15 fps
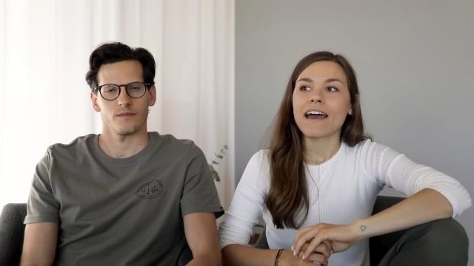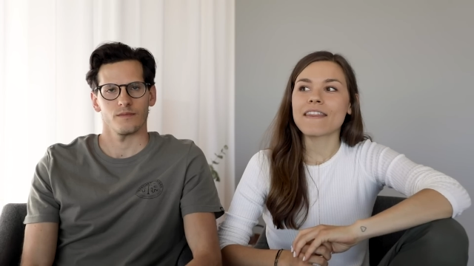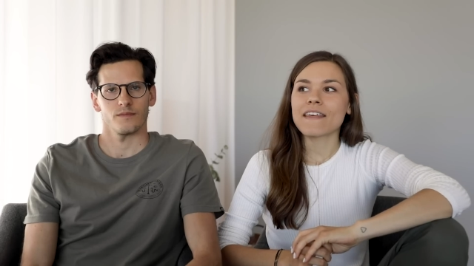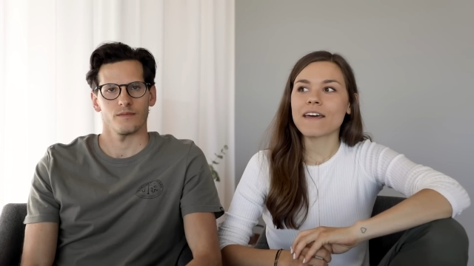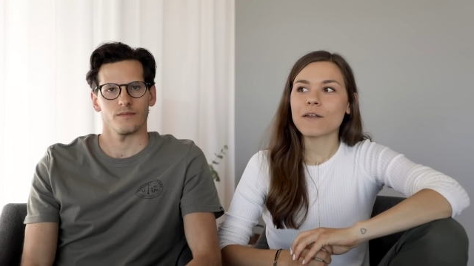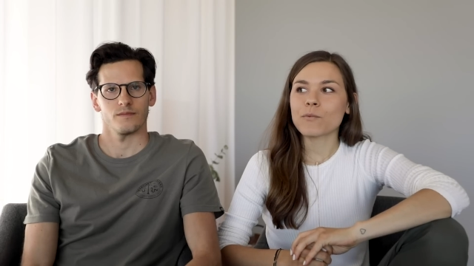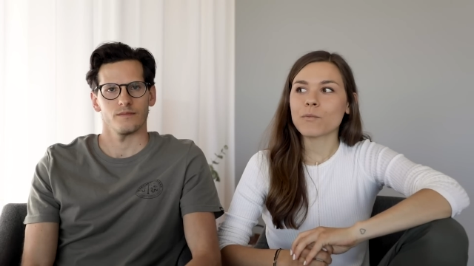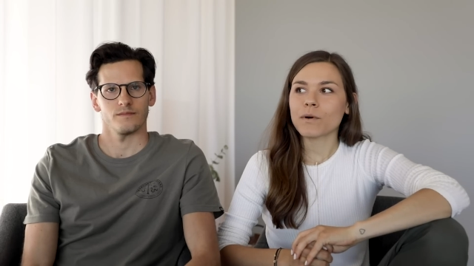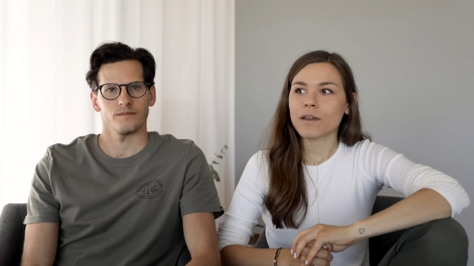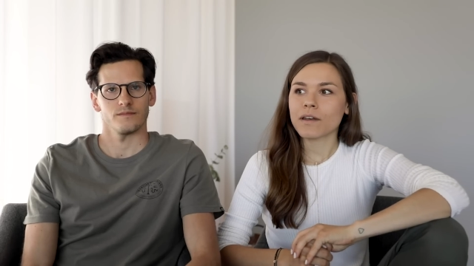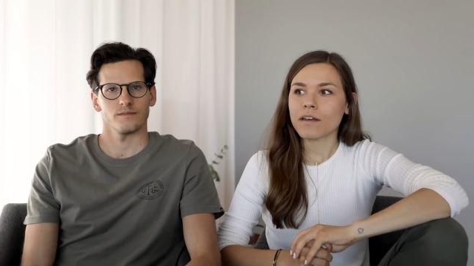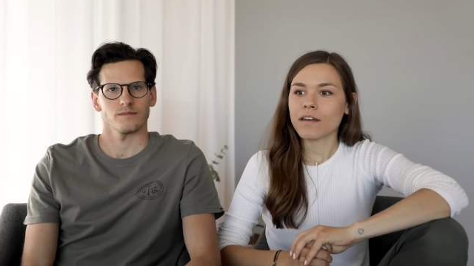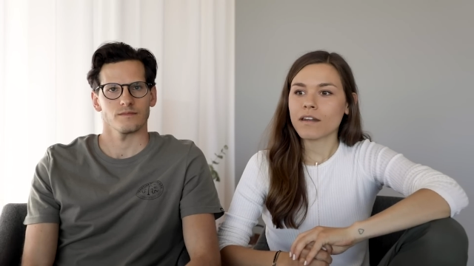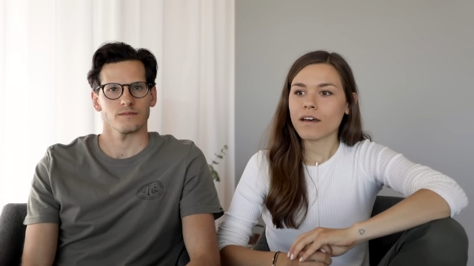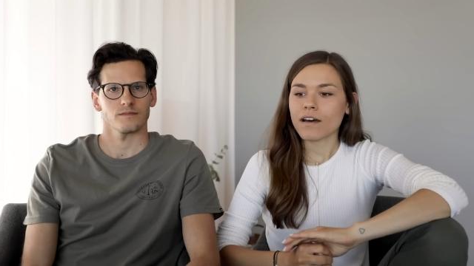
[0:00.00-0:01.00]
Speaker 1: And then
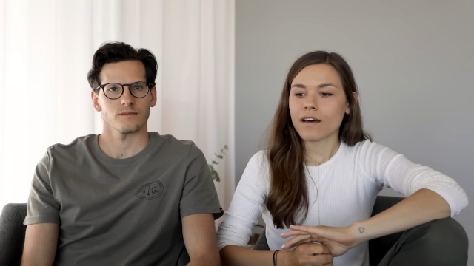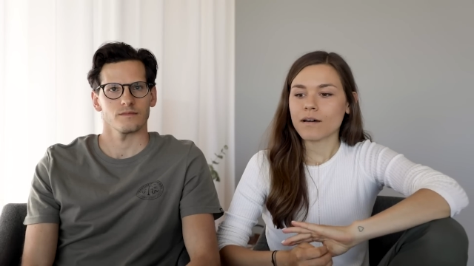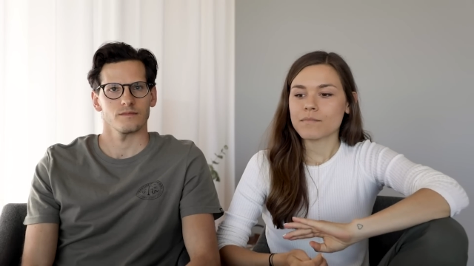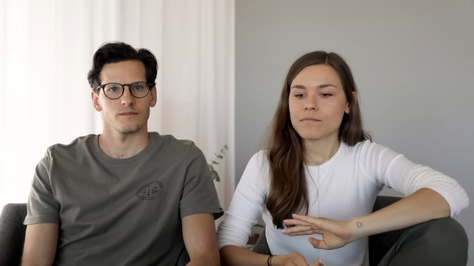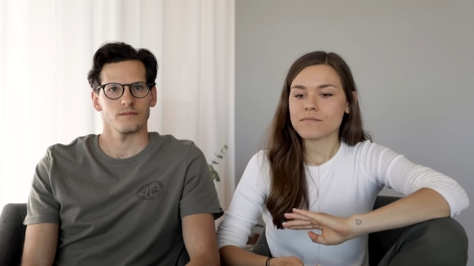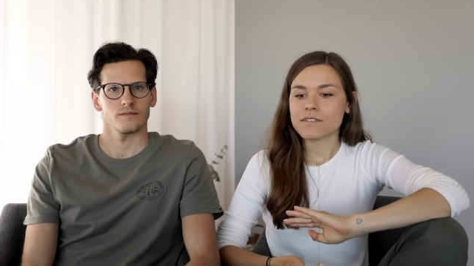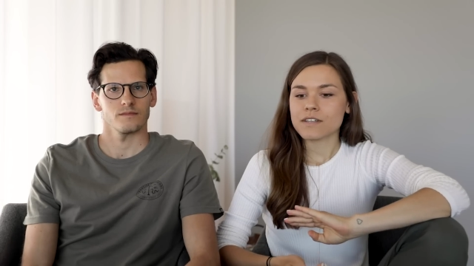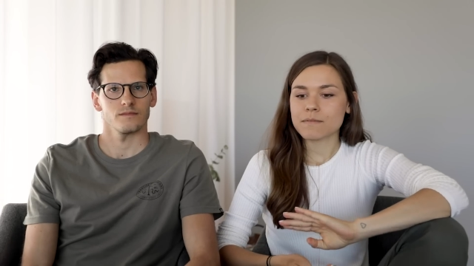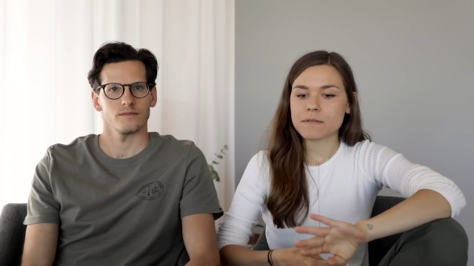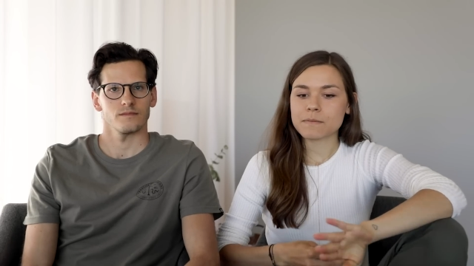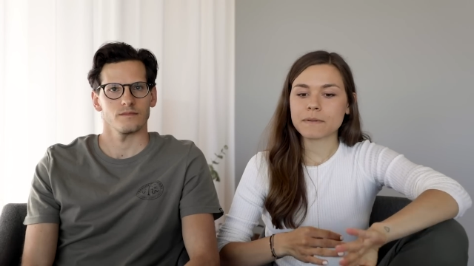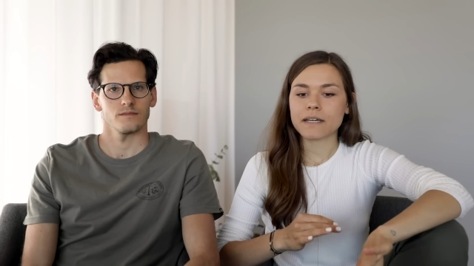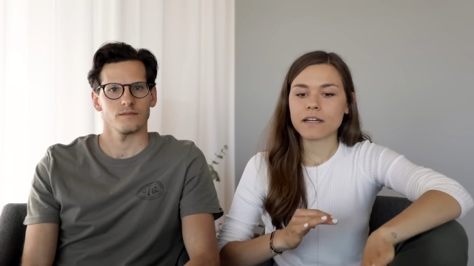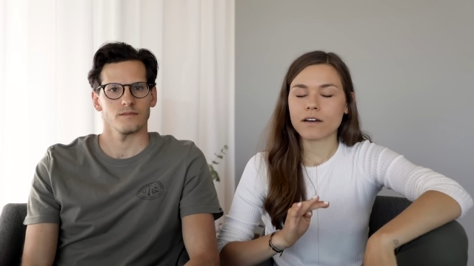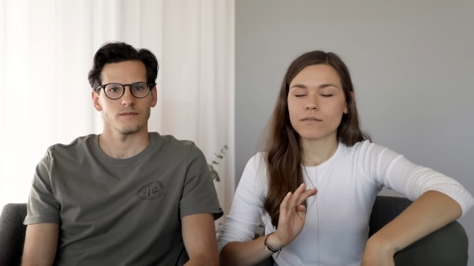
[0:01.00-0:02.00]
when um, James
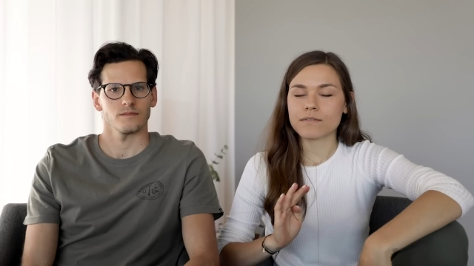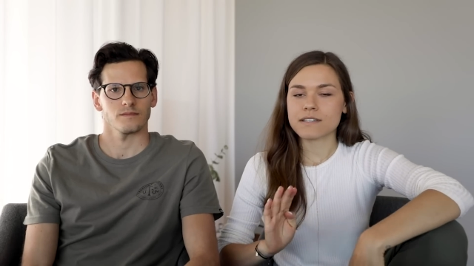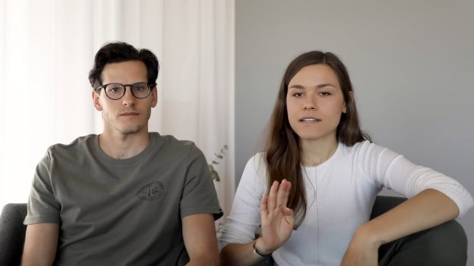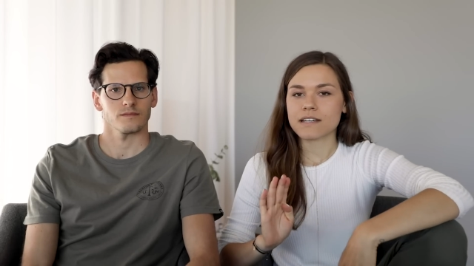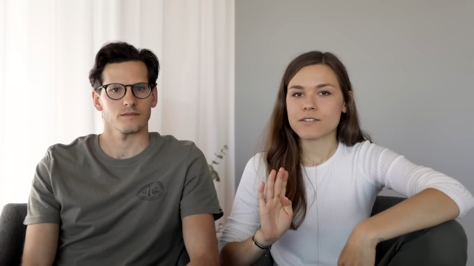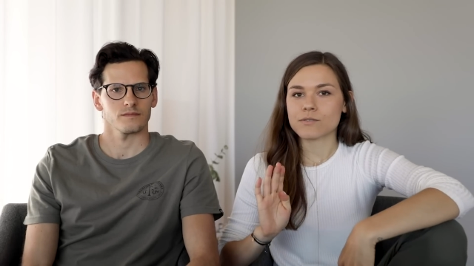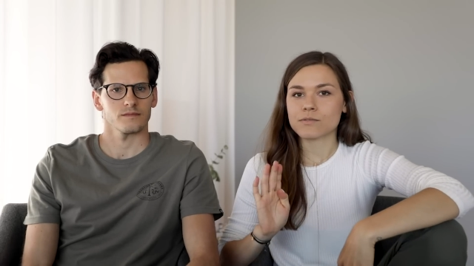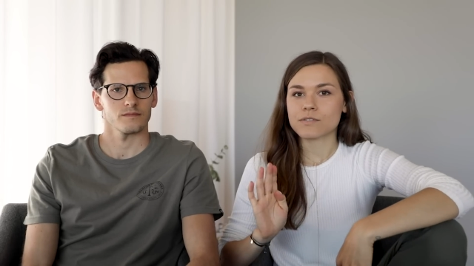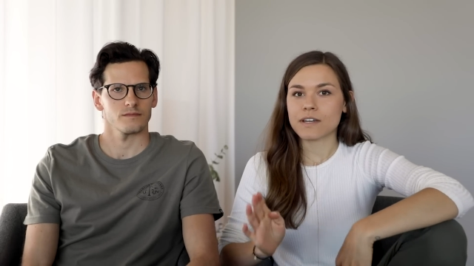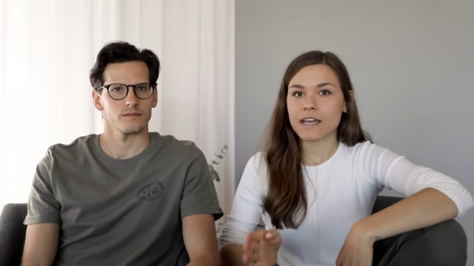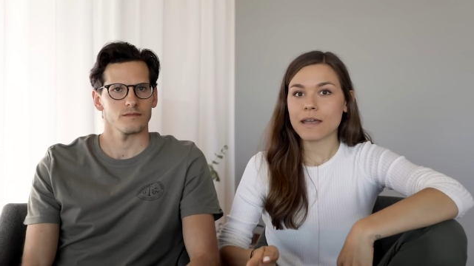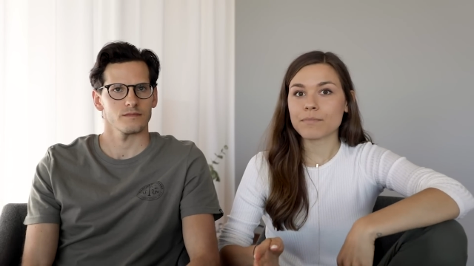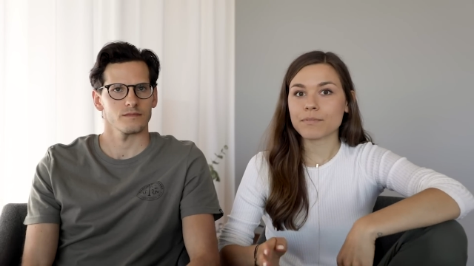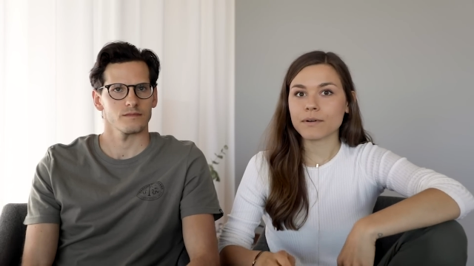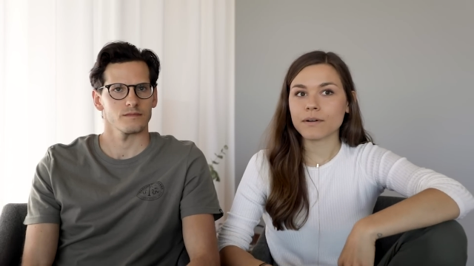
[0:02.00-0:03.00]
Blake got rescheduled to
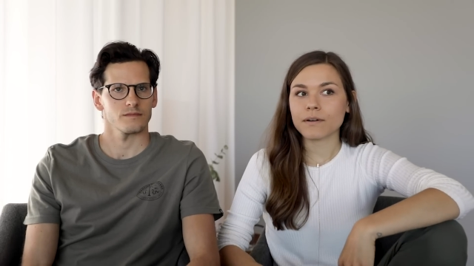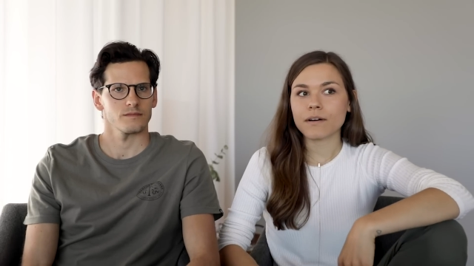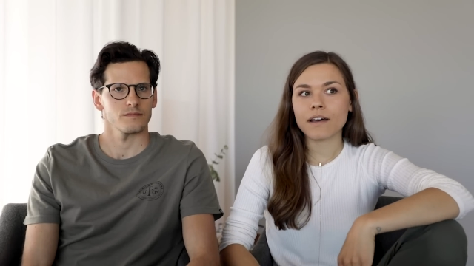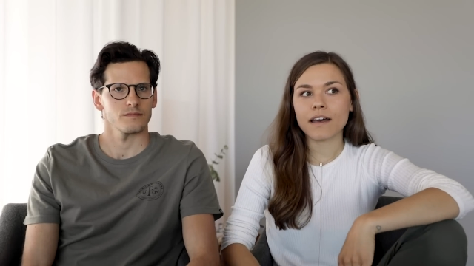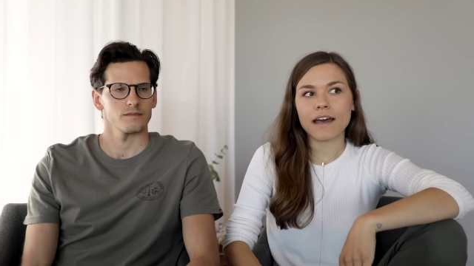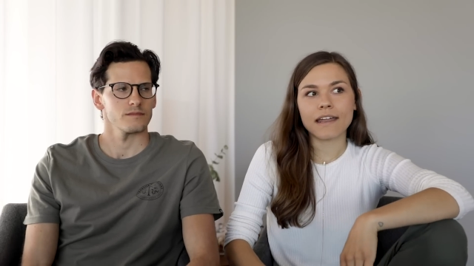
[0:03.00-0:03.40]
April,